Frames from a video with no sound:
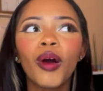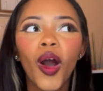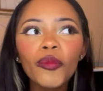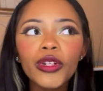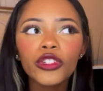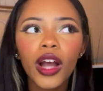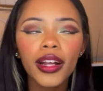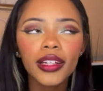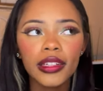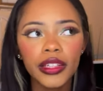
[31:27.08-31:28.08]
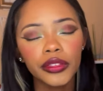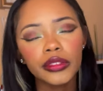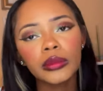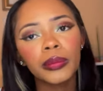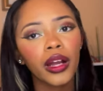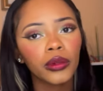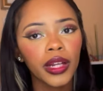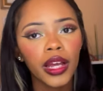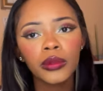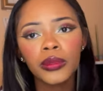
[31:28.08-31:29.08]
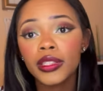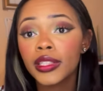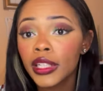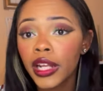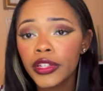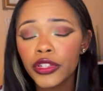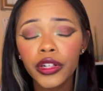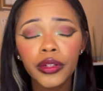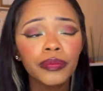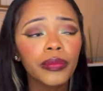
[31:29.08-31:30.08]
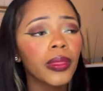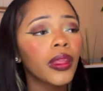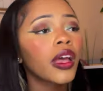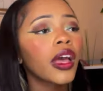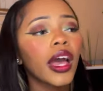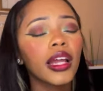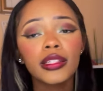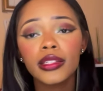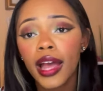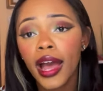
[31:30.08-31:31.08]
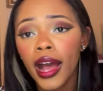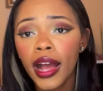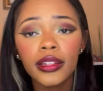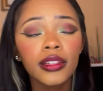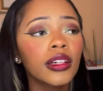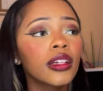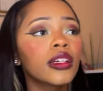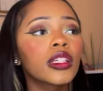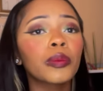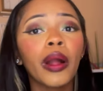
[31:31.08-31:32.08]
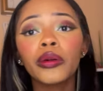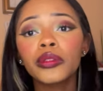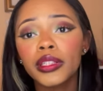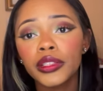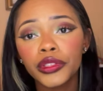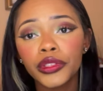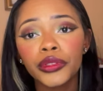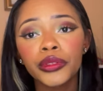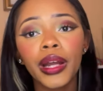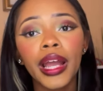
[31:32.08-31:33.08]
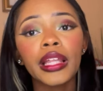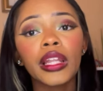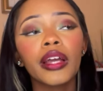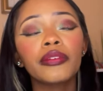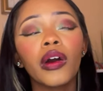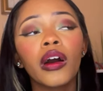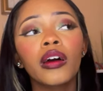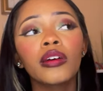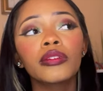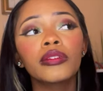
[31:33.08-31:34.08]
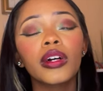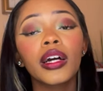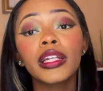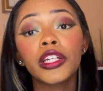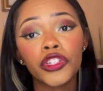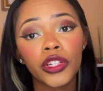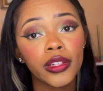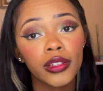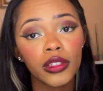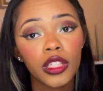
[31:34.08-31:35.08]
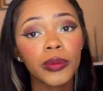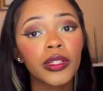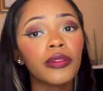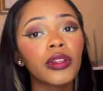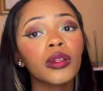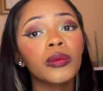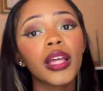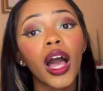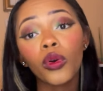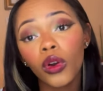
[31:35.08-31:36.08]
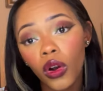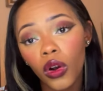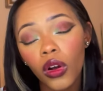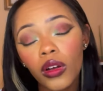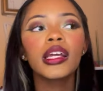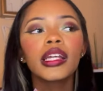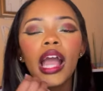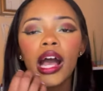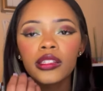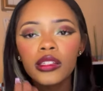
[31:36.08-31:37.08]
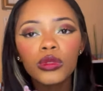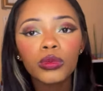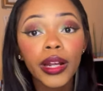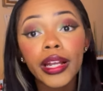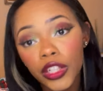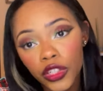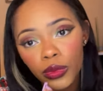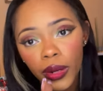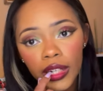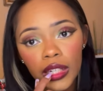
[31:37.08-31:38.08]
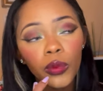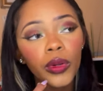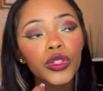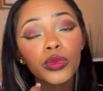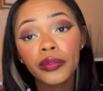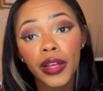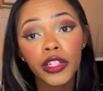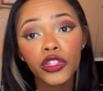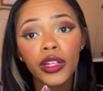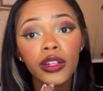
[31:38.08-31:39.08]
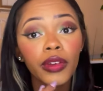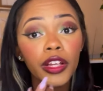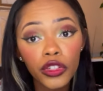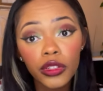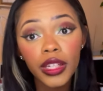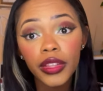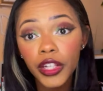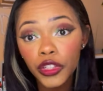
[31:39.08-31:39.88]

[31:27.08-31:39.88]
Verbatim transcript: mom was shot and killed, back when Eddie was a teenager, Eddie's dad spiraled into a life of addiction, specifically with alcohol. He has this rage, right? He wants revenge. And eventually they